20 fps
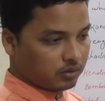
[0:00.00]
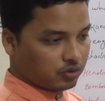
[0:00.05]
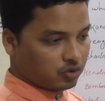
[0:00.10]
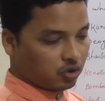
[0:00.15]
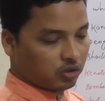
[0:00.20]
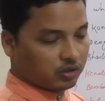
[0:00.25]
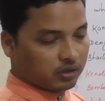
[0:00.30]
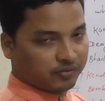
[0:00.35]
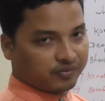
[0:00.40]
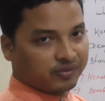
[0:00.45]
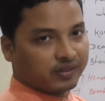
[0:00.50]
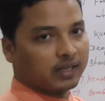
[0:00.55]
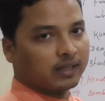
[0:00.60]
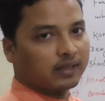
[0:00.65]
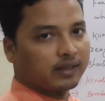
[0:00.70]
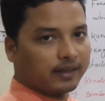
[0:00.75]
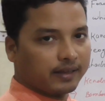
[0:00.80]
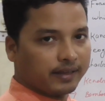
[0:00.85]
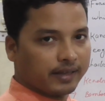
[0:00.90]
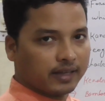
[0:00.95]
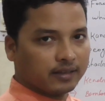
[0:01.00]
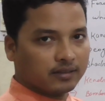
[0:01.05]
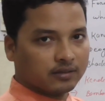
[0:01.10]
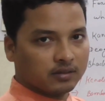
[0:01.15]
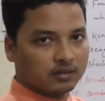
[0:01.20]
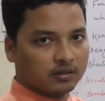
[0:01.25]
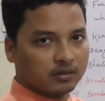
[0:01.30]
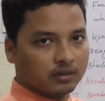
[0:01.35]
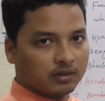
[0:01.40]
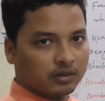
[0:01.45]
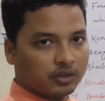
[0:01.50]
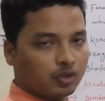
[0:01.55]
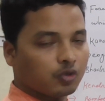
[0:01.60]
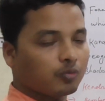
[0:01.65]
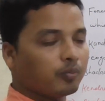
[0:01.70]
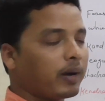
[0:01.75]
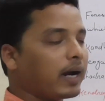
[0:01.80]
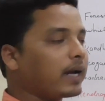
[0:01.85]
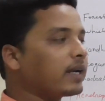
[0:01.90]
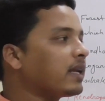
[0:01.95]
geographical areas,
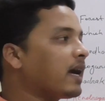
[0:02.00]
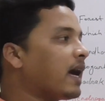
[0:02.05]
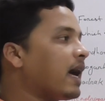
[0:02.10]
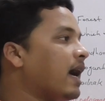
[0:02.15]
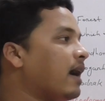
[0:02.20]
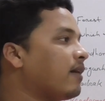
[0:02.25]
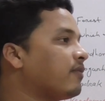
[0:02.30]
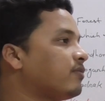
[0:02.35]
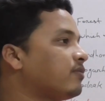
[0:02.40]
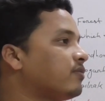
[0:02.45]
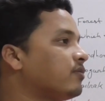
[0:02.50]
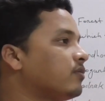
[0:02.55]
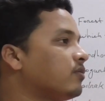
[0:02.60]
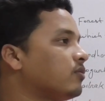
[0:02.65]
you might have